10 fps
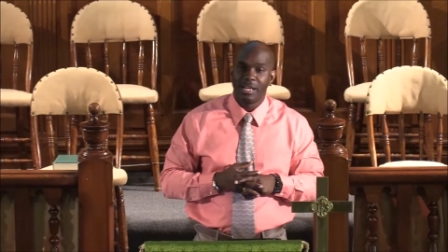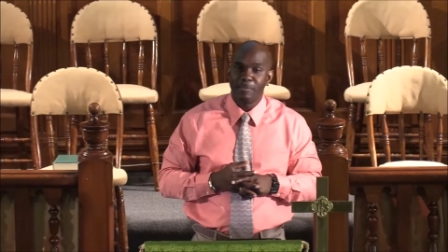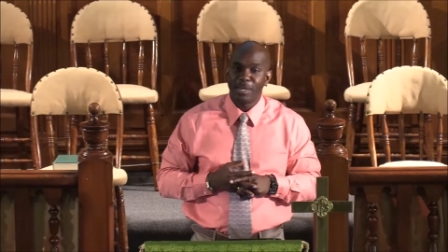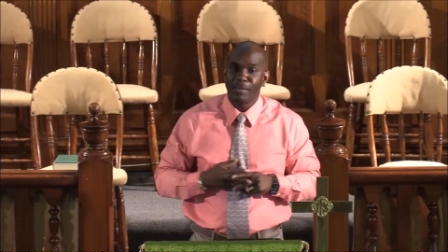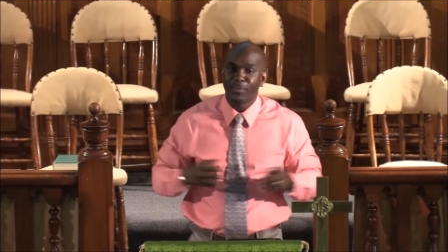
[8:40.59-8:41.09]
let
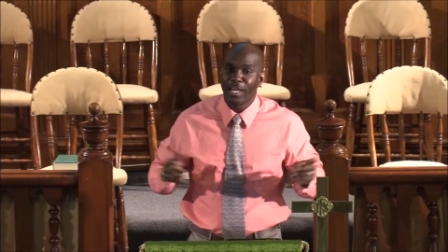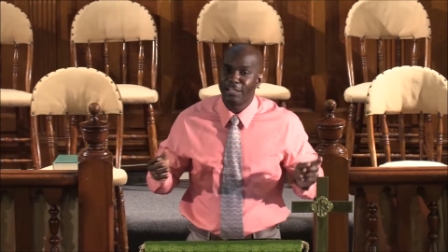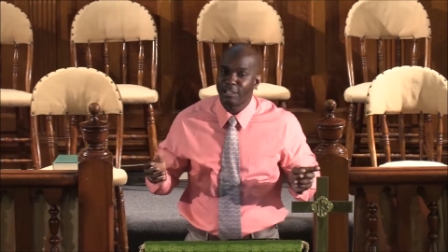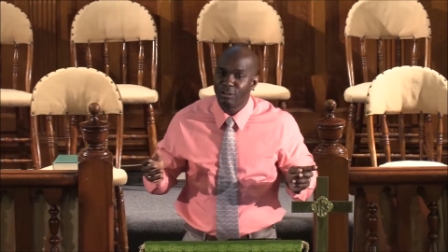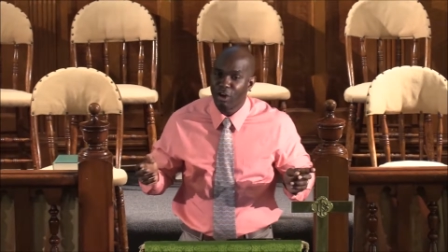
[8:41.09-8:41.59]
me give you a
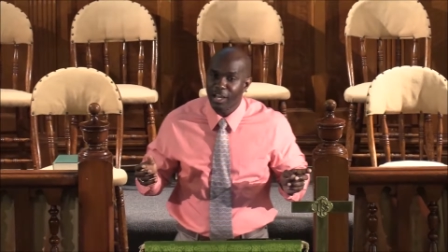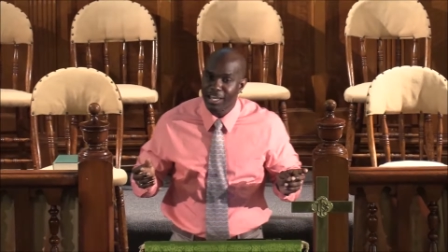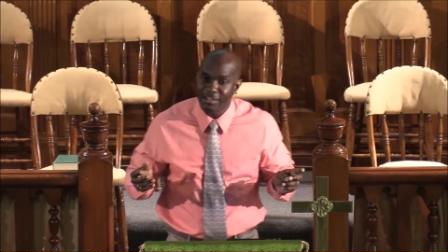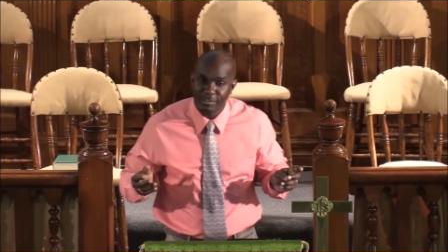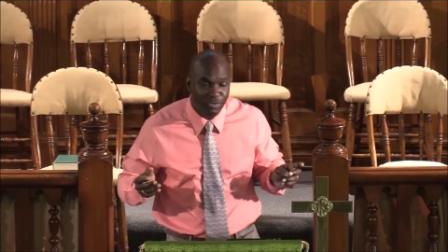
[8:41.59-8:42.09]
little
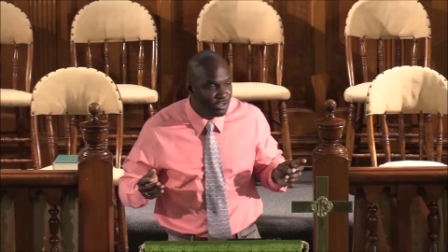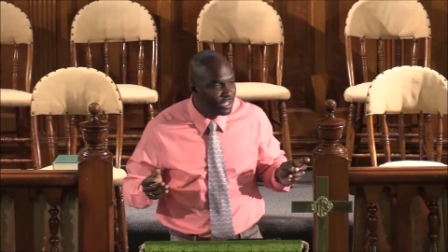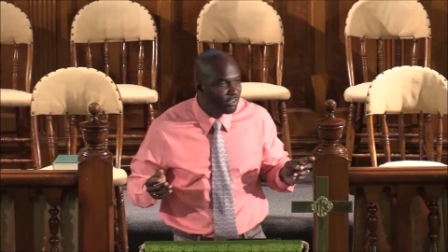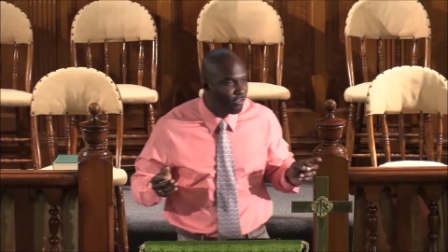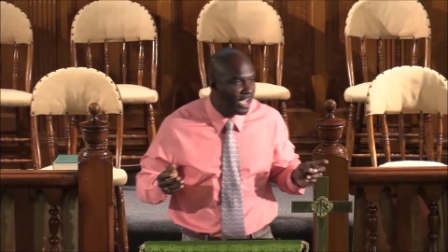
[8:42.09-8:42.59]
nugget. If you
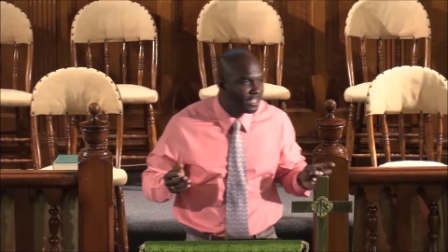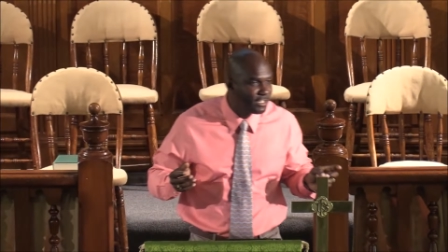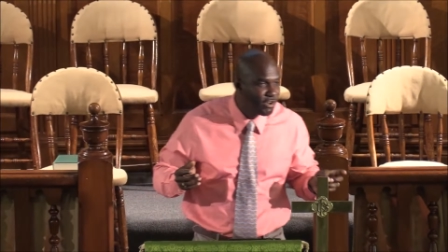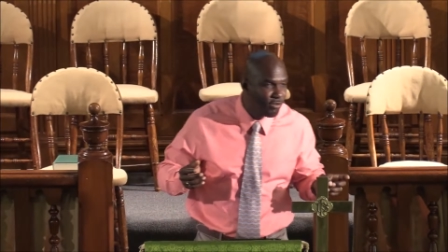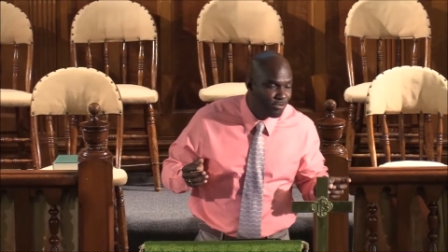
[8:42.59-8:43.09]
need to write it
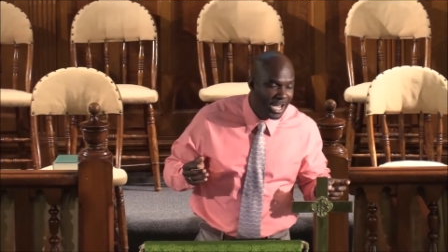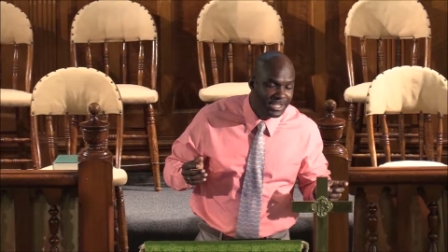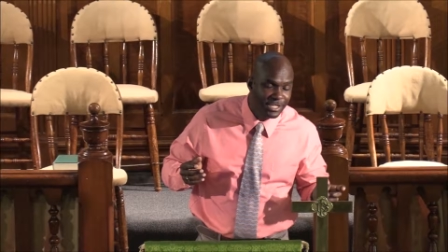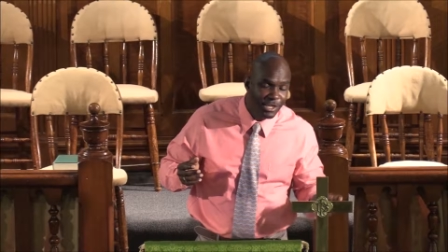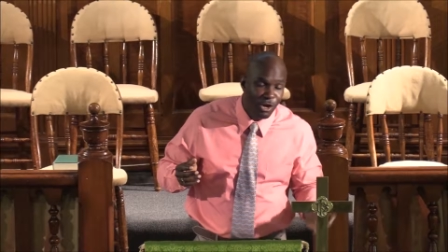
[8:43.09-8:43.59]
down, write
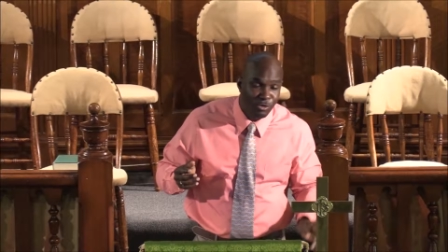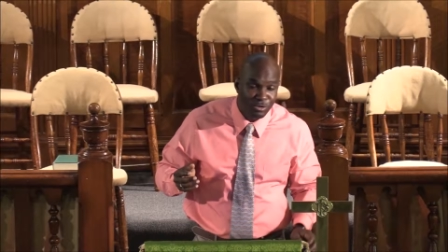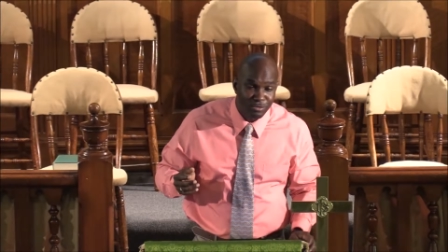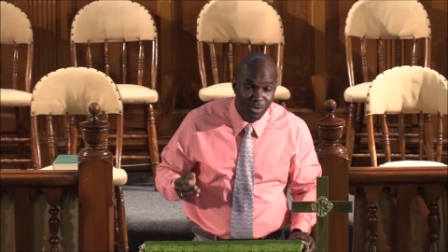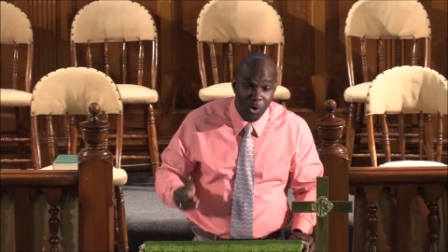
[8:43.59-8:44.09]
it down.
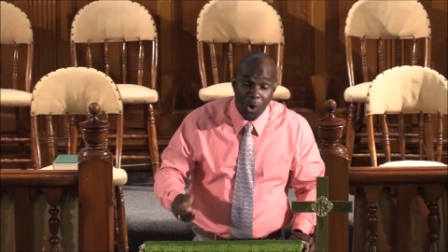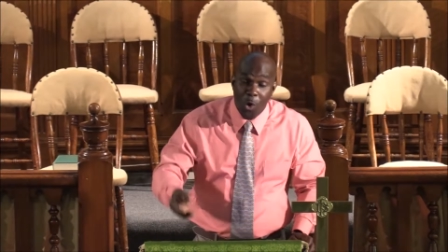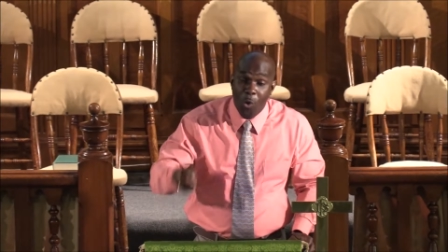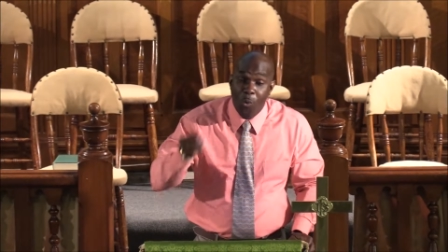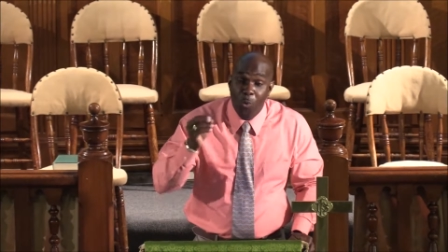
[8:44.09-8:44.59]

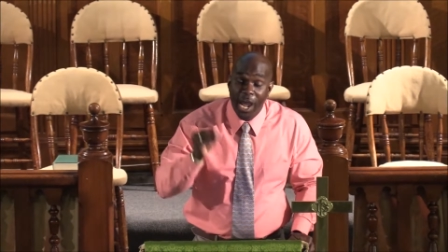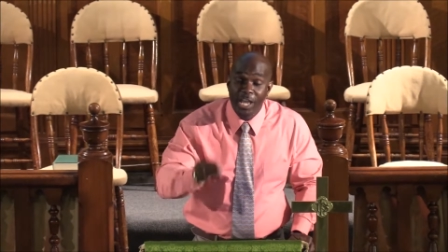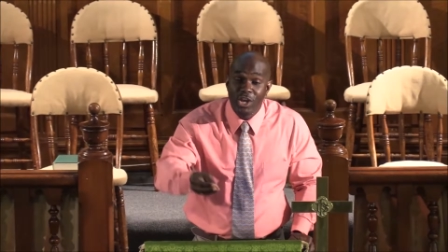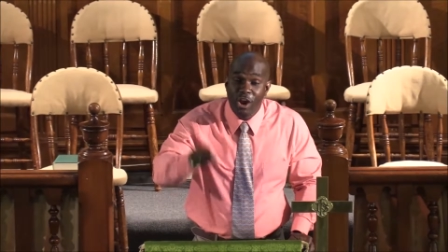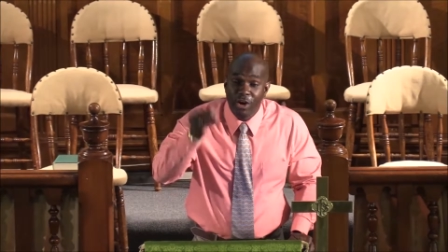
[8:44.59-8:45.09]

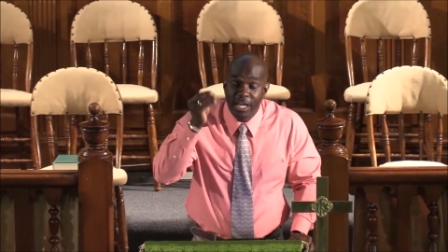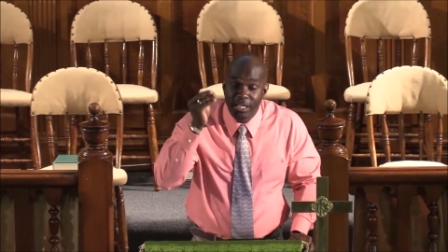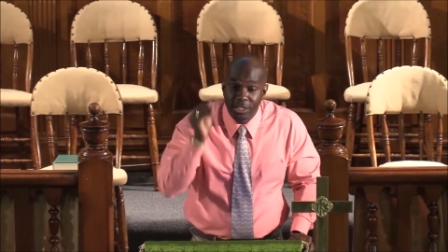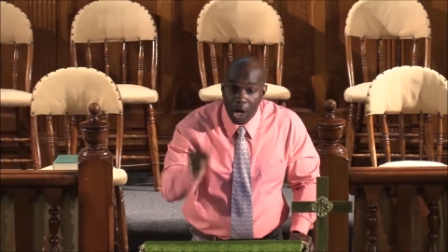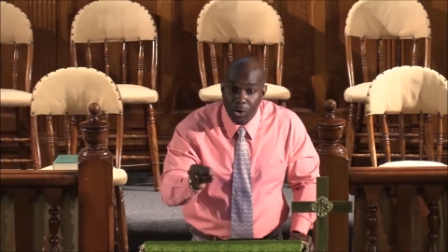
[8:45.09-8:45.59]
When you're
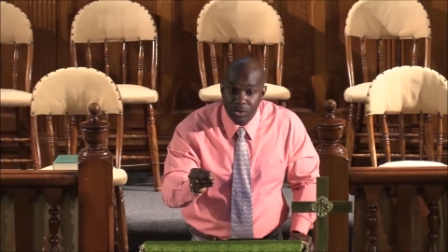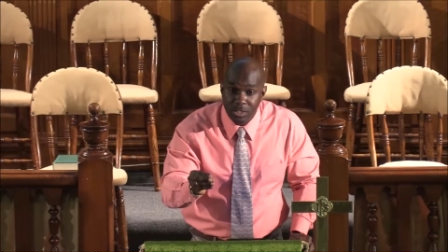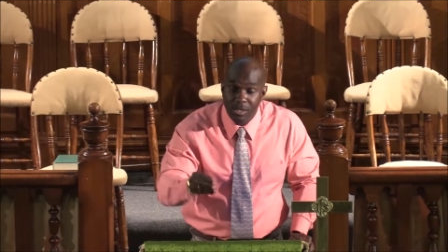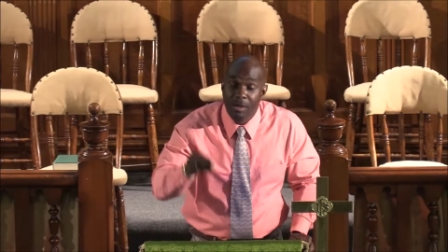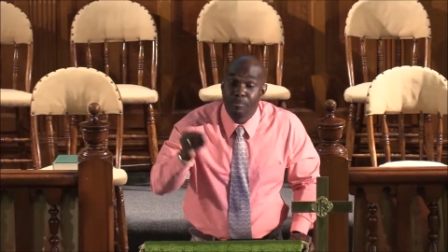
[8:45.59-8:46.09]
in
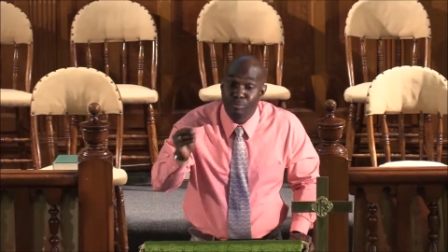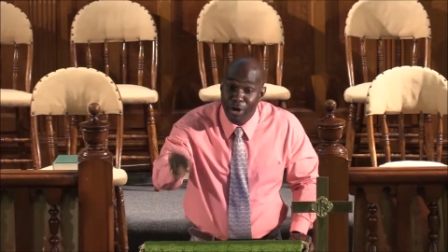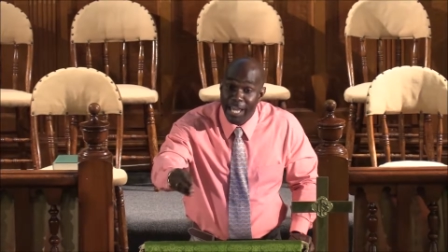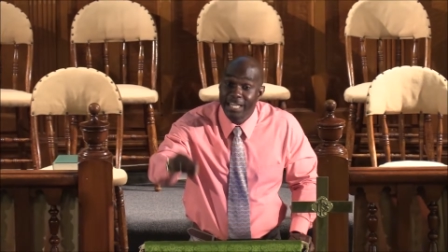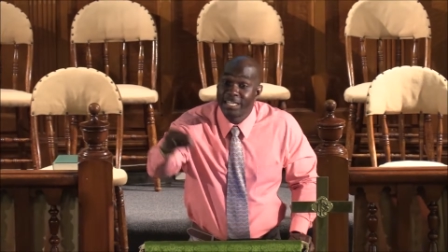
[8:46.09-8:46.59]
doubt,
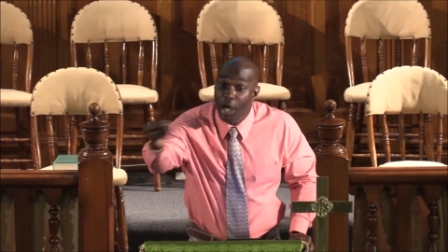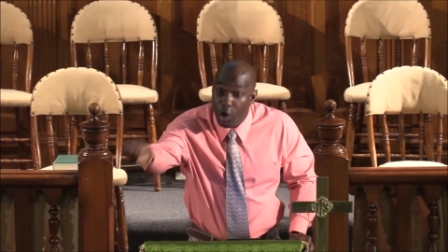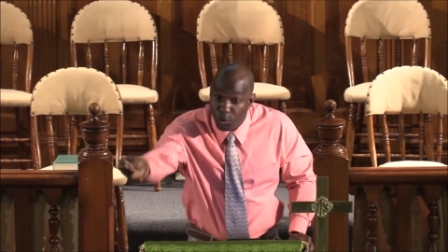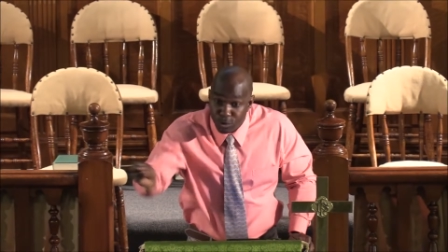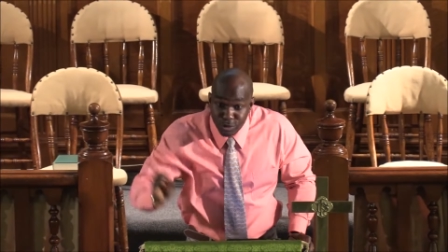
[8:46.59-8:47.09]
pray it
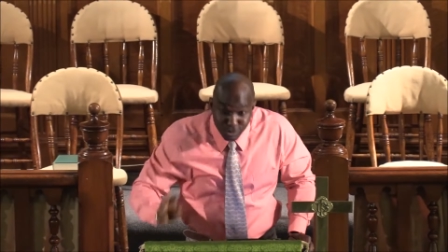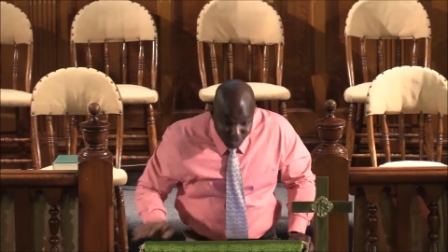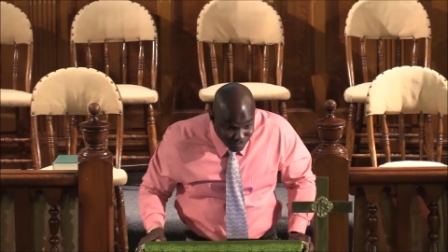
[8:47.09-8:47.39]
out.